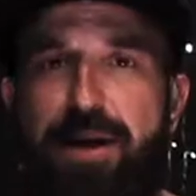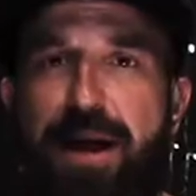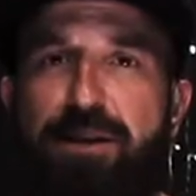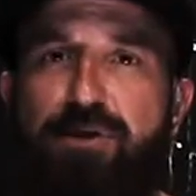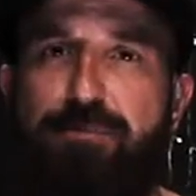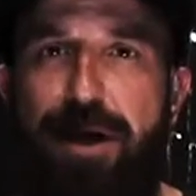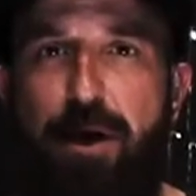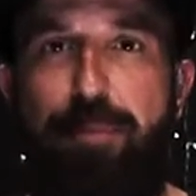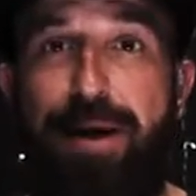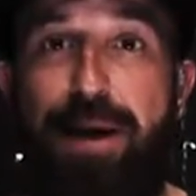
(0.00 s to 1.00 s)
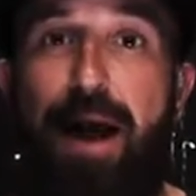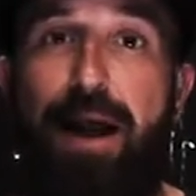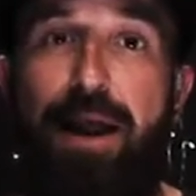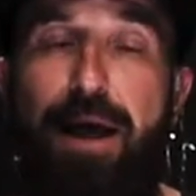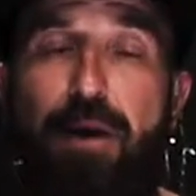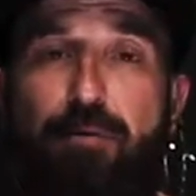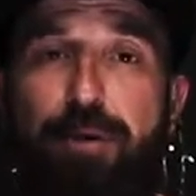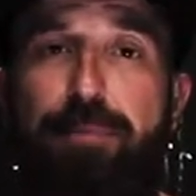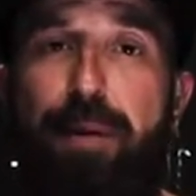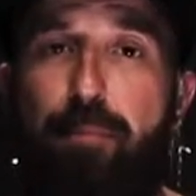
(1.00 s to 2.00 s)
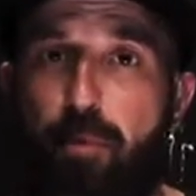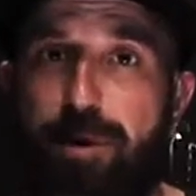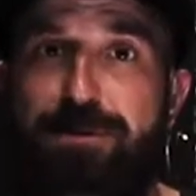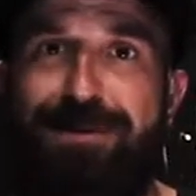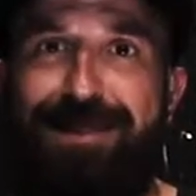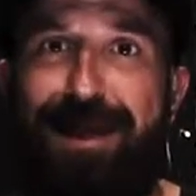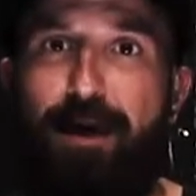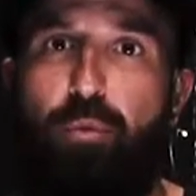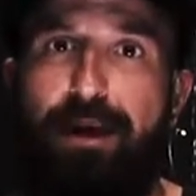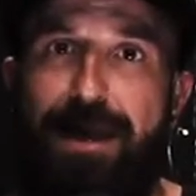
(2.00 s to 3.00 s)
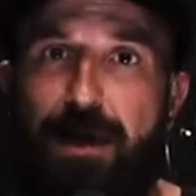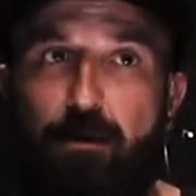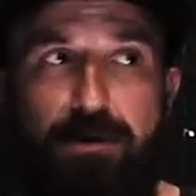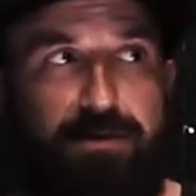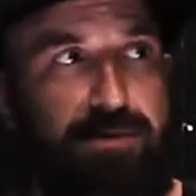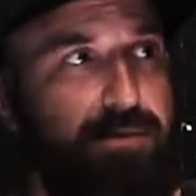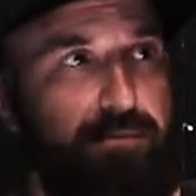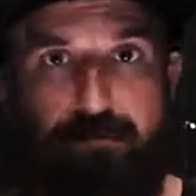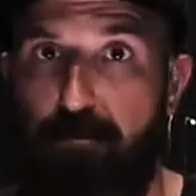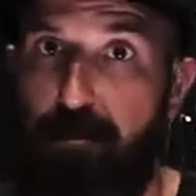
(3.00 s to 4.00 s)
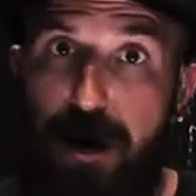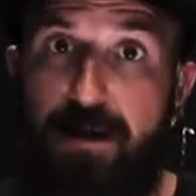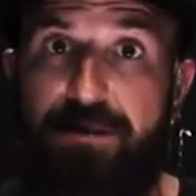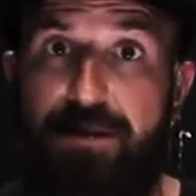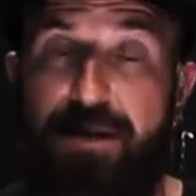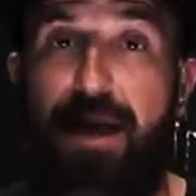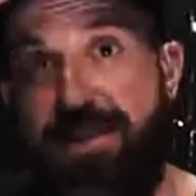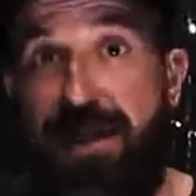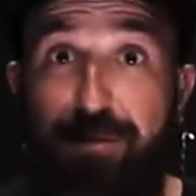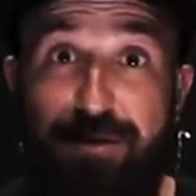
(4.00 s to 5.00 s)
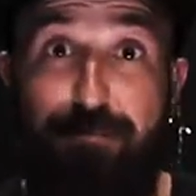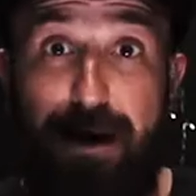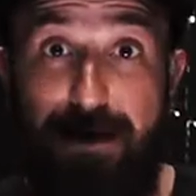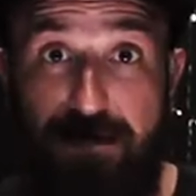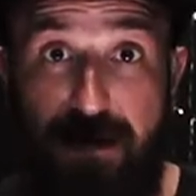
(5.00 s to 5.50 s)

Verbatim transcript: on your age, you may or may not remember what it was like when he was boxing. His name is Mike